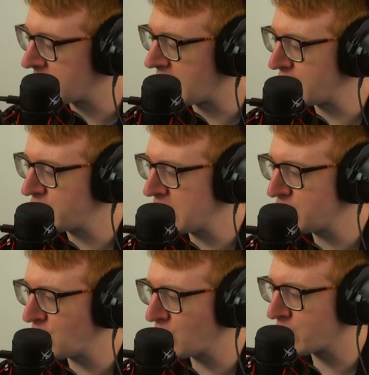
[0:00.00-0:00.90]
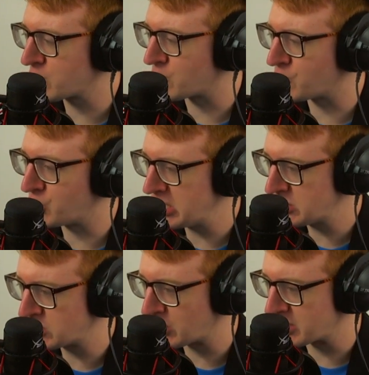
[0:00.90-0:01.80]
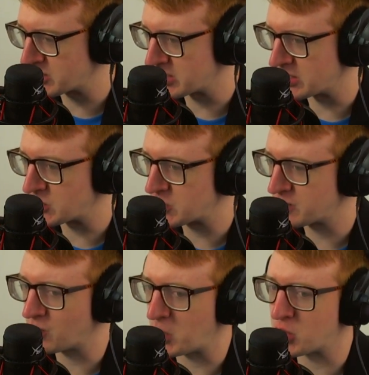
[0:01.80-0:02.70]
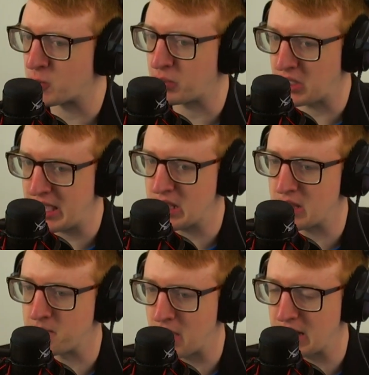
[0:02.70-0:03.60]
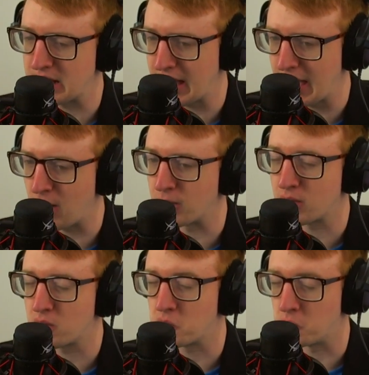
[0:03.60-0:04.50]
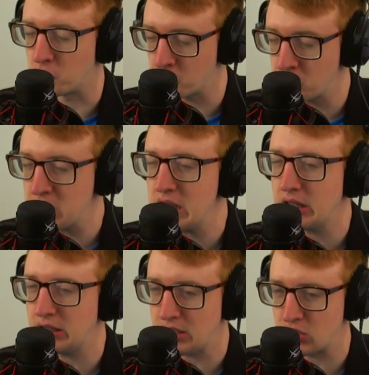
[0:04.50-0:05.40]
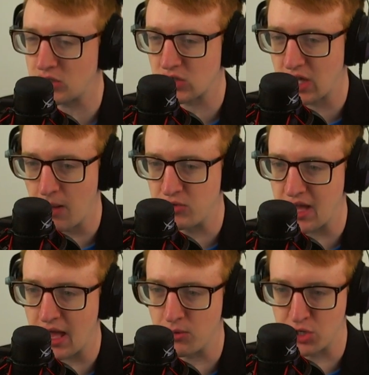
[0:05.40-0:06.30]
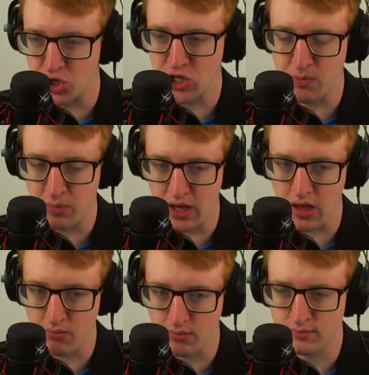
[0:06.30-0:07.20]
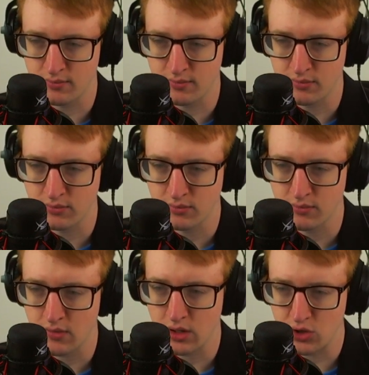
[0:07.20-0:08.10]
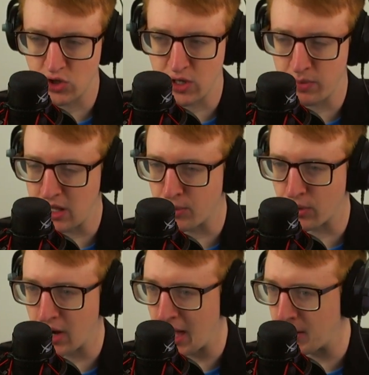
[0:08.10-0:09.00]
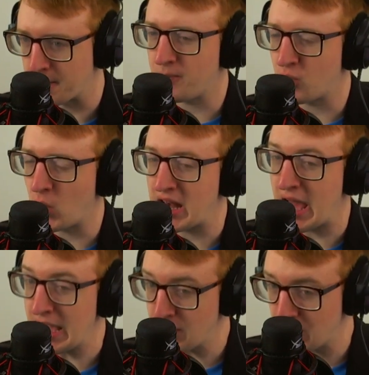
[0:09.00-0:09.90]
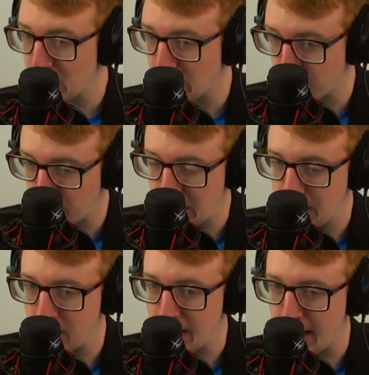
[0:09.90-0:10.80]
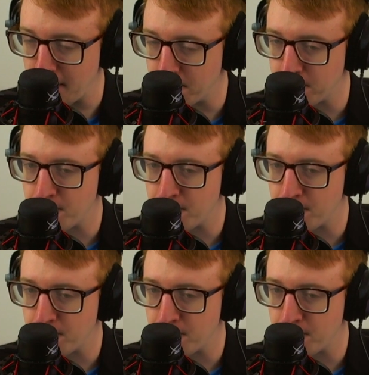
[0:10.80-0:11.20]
I think the word resources, when you're playing on a main account, really just comes down to GP. GP per hour. When I think of PVM,